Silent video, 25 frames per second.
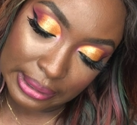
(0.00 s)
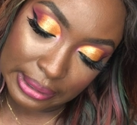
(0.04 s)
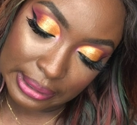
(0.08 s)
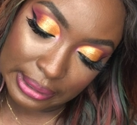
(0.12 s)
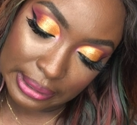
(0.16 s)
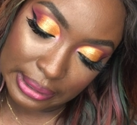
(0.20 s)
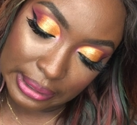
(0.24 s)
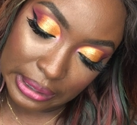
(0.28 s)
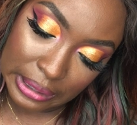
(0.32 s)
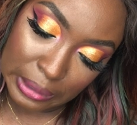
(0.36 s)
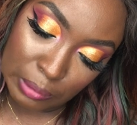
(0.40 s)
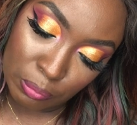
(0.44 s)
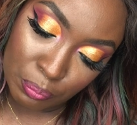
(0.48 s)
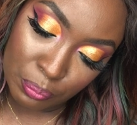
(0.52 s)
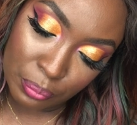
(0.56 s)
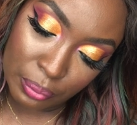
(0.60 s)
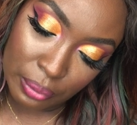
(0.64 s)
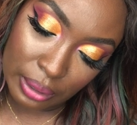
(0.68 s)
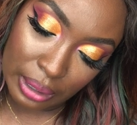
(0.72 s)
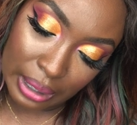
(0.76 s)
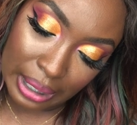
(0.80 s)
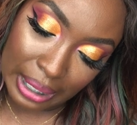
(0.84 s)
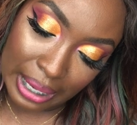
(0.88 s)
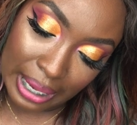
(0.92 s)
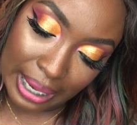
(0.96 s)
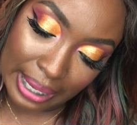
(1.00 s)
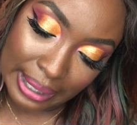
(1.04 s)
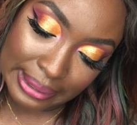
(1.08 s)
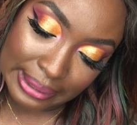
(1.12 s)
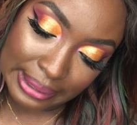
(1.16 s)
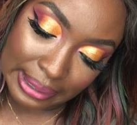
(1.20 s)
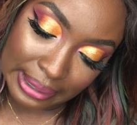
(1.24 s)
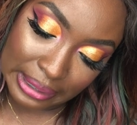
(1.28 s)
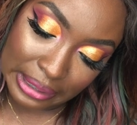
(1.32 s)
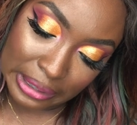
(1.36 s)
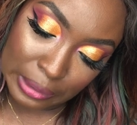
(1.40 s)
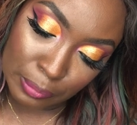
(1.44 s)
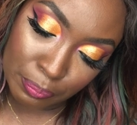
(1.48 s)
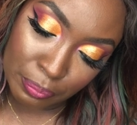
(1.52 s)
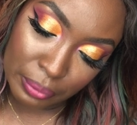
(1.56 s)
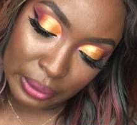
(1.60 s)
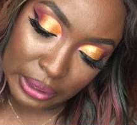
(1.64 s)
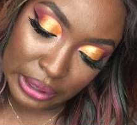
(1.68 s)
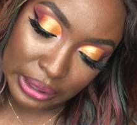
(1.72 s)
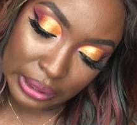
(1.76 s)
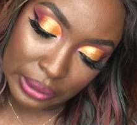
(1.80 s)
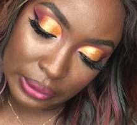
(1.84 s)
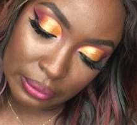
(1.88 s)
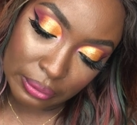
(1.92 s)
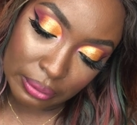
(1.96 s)
Deep Light
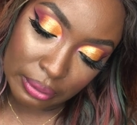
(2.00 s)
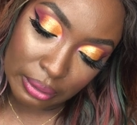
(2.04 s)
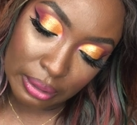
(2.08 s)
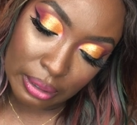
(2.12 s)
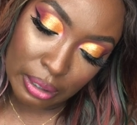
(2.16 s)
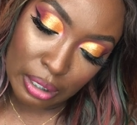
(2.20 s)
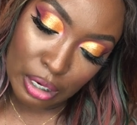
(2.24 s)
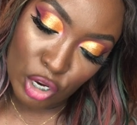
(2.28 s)
Espresso